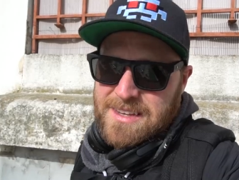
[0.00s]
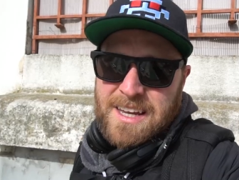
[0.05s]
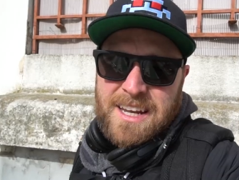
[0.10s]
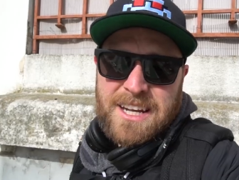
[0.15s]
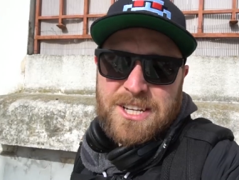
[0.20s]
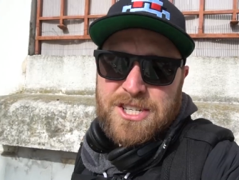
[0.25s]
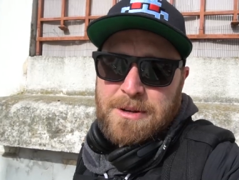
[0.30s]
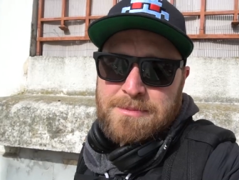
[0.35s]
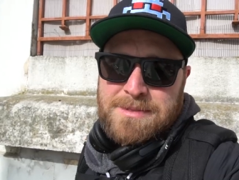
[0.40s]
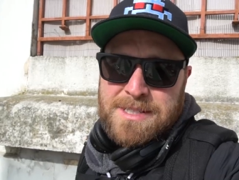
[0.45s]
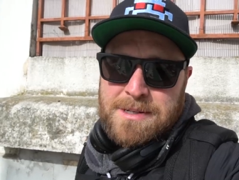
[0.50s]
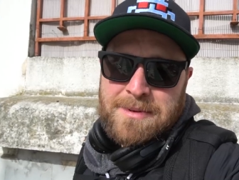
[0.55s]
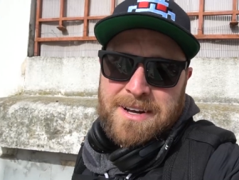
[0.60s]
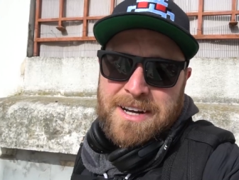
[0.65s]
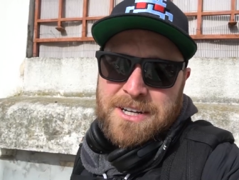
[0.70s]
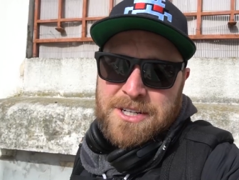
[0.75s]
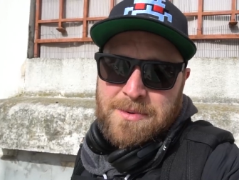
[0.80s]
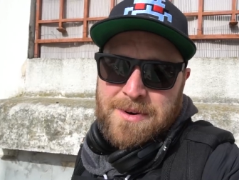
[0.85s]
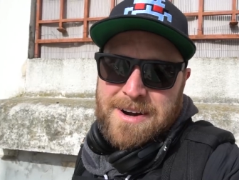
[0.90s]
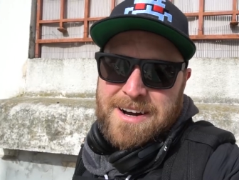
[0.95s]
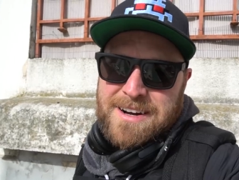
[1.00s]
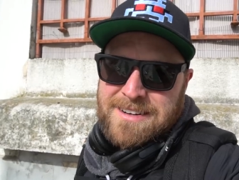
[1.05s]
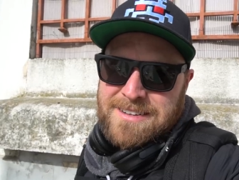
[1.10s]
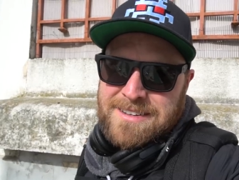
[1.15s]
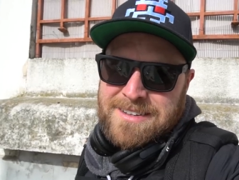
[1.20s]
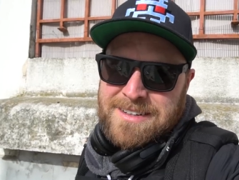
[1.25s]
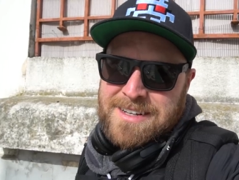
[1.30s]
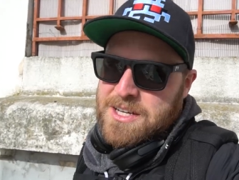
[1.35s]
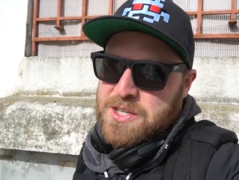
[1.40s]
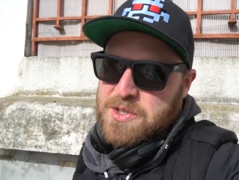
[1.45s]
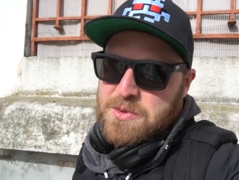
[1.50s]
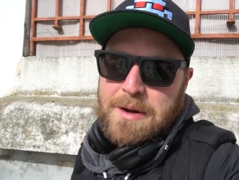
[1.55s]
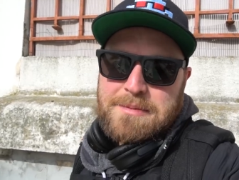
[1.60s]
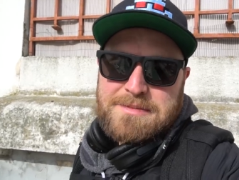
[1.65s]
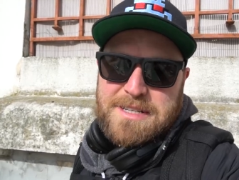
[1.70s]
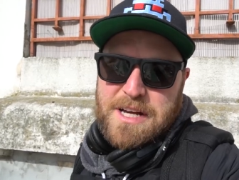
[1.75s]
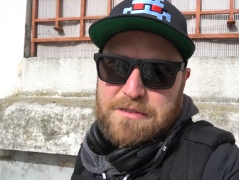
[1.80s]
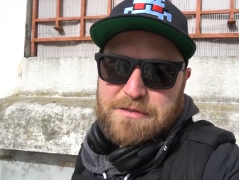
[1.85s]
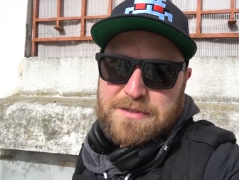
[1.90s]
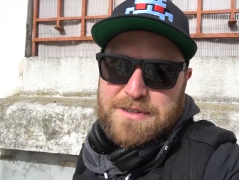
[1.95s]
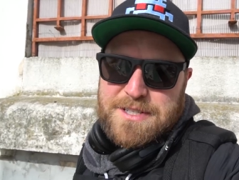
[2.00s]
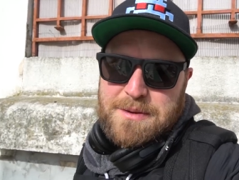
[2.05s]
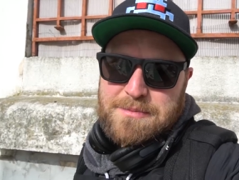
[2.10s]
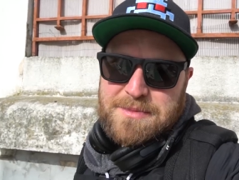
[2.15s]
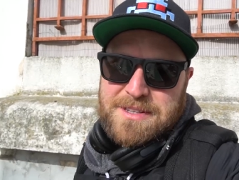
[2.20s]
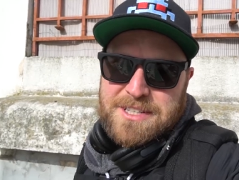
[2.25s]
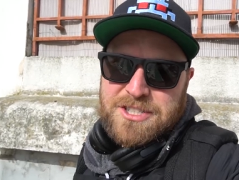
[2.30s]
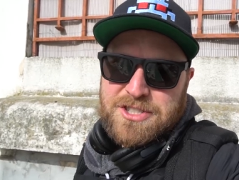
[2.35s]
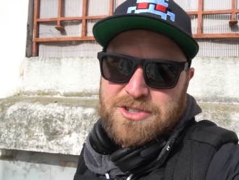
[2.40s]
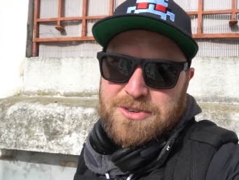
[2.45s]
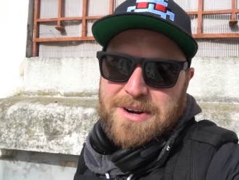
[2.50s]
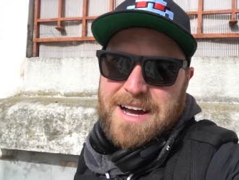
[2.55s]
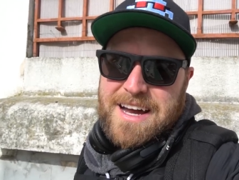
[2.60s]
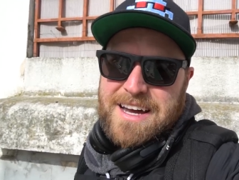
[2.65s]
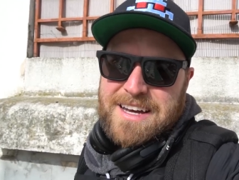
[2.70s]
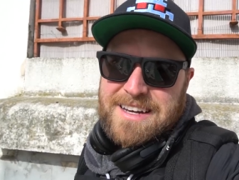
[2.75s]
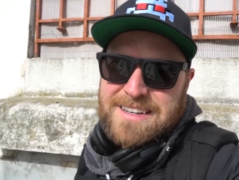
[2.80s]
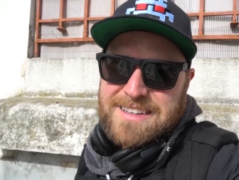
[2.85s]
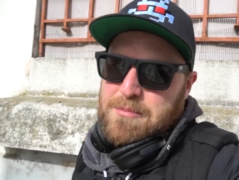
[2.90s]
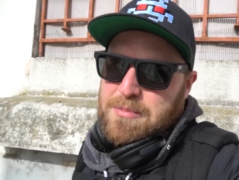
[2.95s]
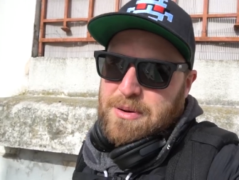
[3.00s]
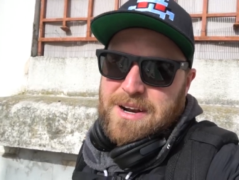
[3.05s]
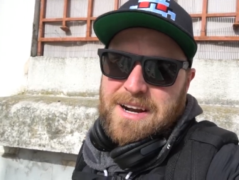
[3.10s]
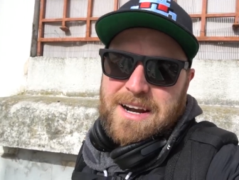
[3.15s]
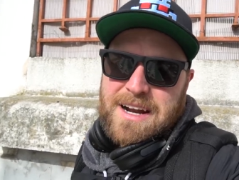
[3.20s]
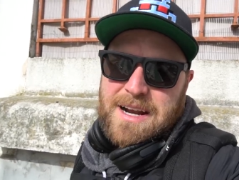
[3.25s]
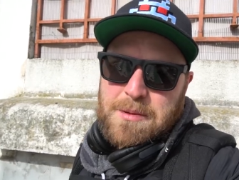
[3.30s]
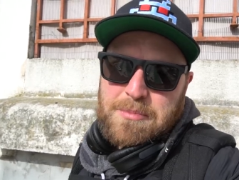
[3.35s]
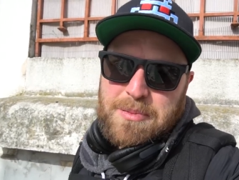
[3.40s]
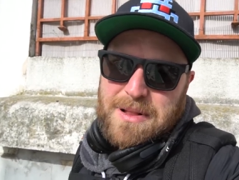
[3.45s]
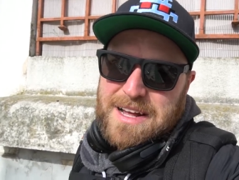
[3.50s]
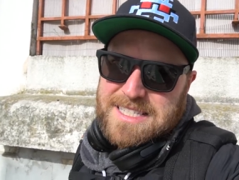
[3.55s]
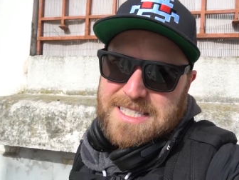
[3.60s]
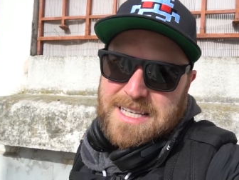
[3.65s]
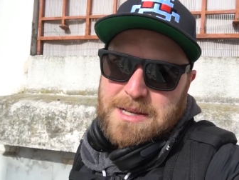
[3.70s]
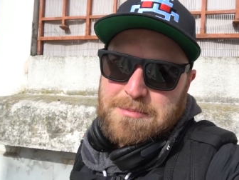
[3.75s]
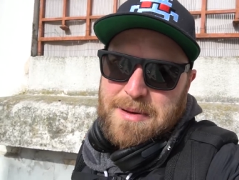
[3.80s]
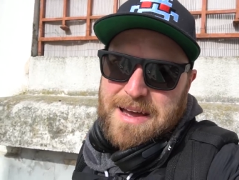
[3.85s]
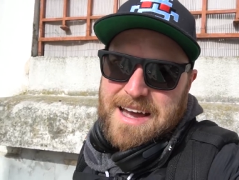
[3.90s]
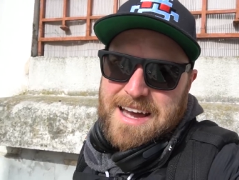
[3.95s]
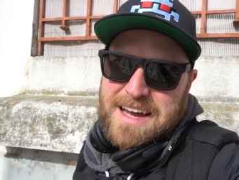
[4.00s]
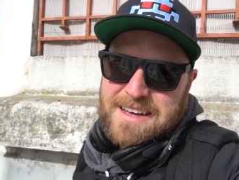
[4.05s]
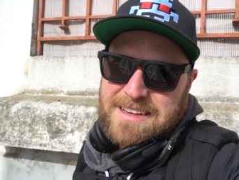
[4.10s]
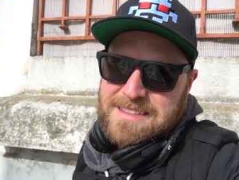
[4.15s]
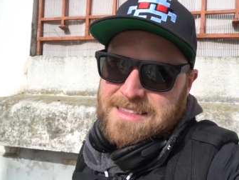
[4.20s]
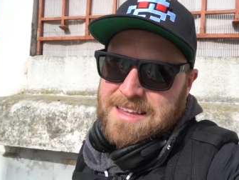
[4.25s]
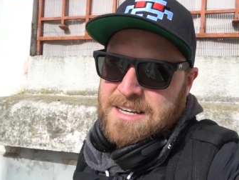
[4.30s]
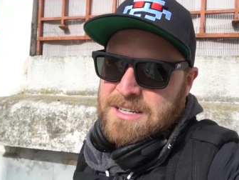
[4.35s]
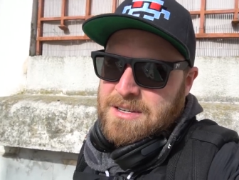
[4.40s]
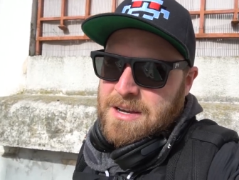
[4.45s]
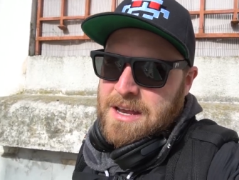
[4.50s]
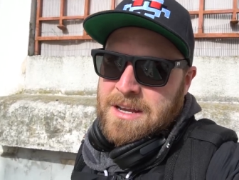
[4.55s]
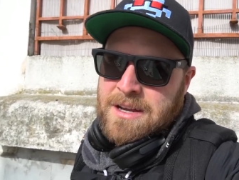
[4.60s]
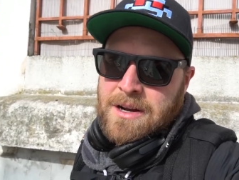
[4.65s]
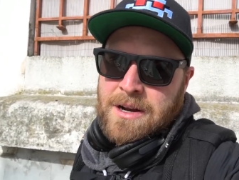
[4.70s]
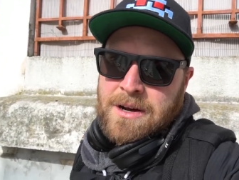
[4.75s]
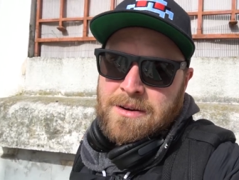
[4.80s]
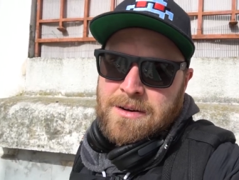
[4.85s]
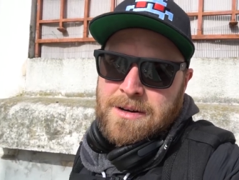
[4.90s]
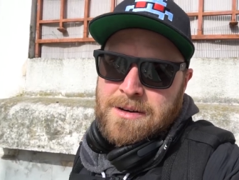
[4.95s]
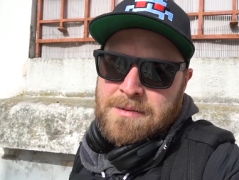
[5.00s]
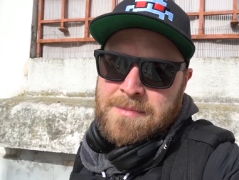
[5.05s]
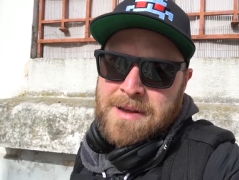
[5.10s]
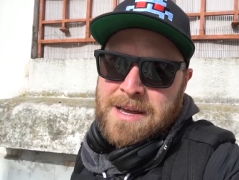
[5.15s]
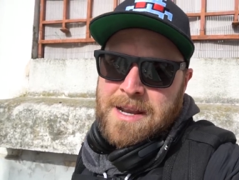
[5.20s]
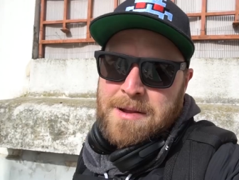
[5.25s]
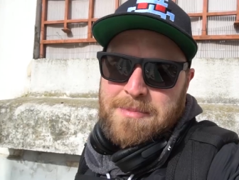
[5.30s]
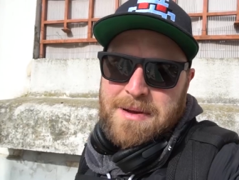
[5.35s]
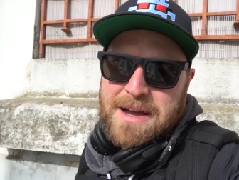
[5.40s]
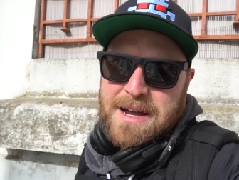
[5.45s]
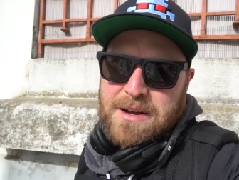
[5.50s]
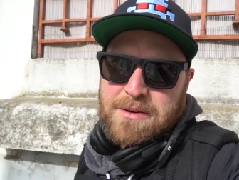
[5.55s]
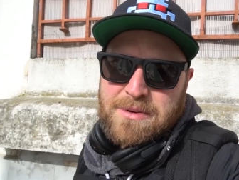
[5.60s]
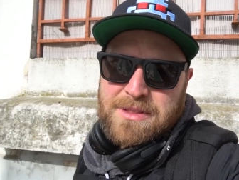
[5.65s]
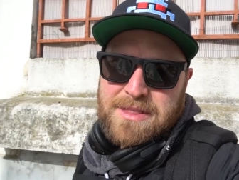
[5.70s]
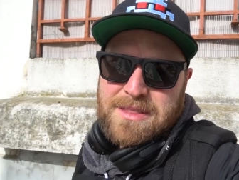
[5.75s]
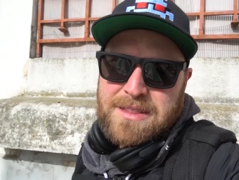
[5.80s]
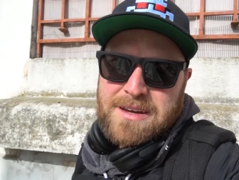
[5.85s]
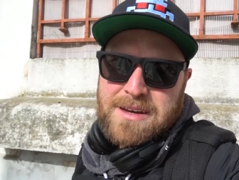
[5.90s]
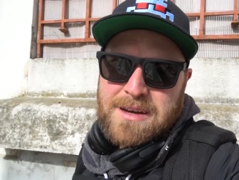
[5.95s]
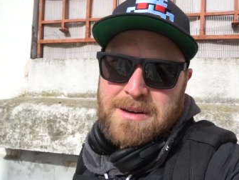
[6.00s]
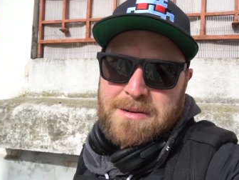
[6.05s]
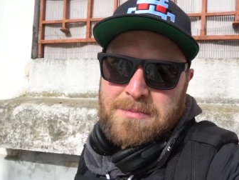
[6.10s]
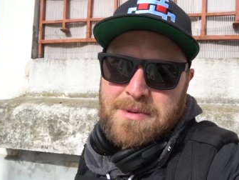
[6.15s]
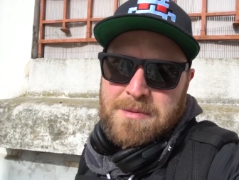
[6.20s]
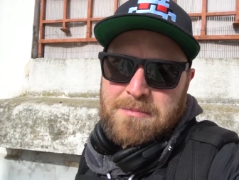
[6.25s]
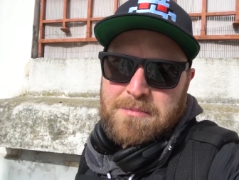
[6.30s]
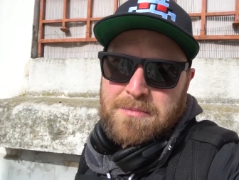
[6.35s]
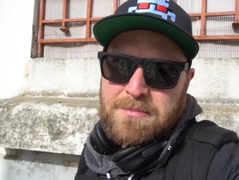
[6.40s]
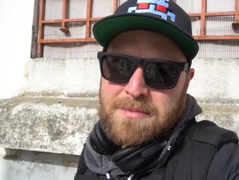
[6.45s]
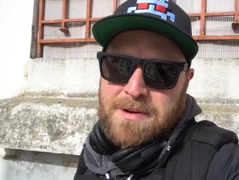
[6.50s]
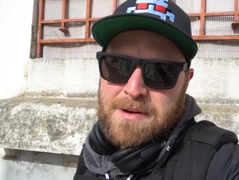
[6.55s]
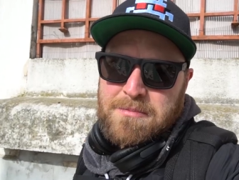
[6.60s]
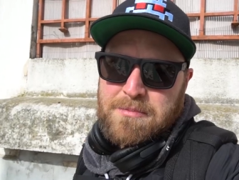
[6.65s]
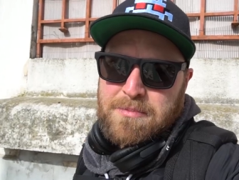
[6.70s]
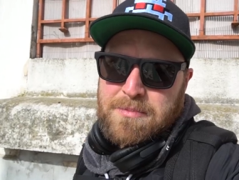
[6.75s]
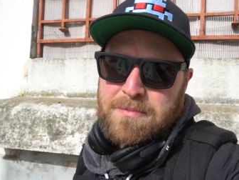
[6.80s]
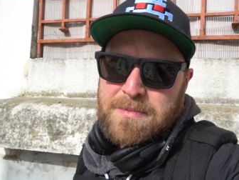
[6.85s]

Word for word: could have jumped in my underwear, swapped out for something dry, put it in a plastic bag, and then, you know, made it back with my